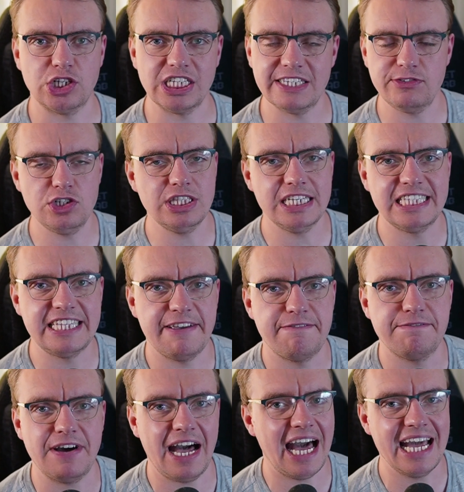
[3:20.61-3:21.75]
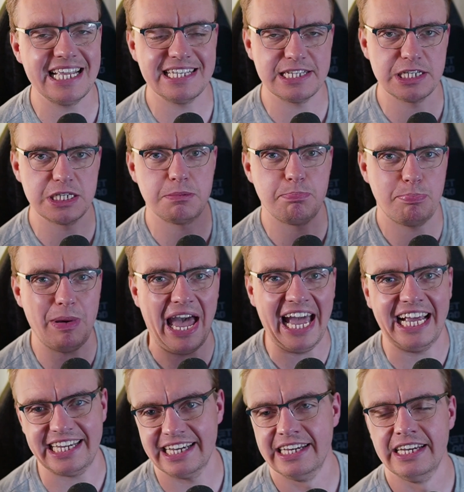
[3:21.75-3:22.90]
gives you this defined spec